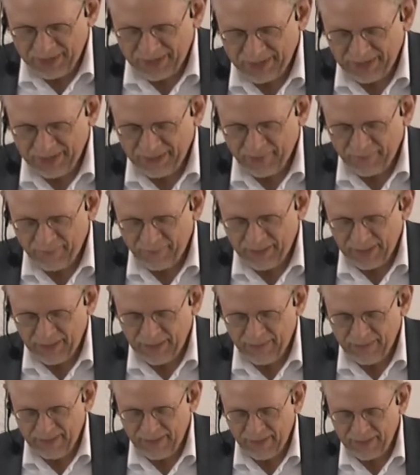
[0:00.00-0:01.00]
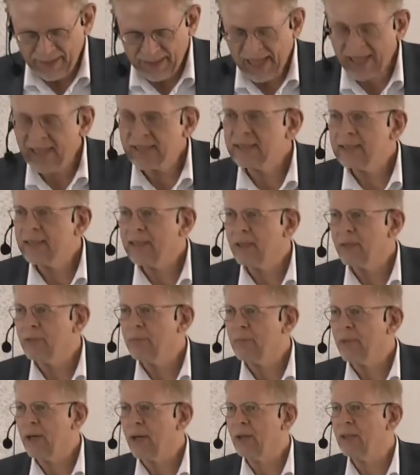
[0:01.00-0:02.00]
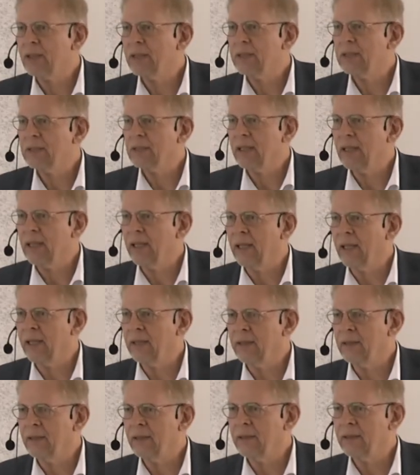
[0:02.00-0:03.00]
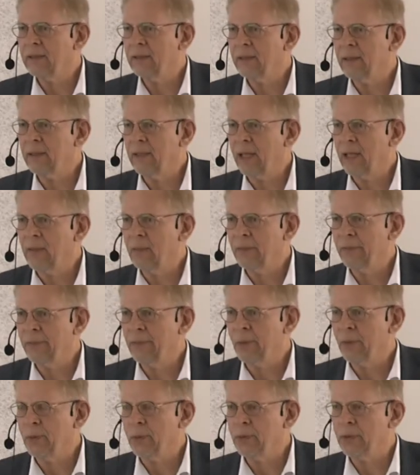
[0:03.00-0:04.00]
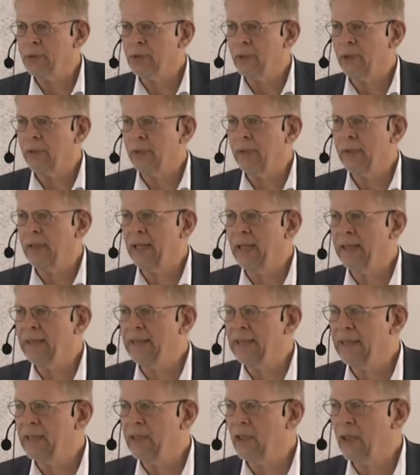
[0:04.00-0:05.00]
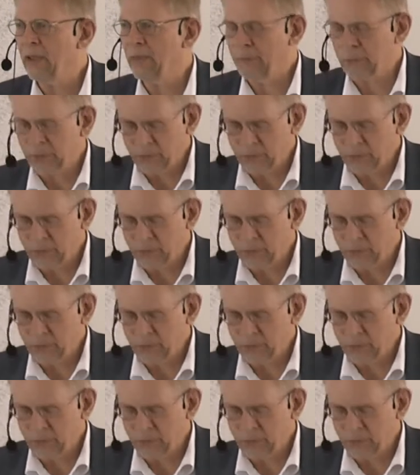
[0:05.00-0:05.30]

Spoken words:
the legacy of Marx, and I will focus on the idea of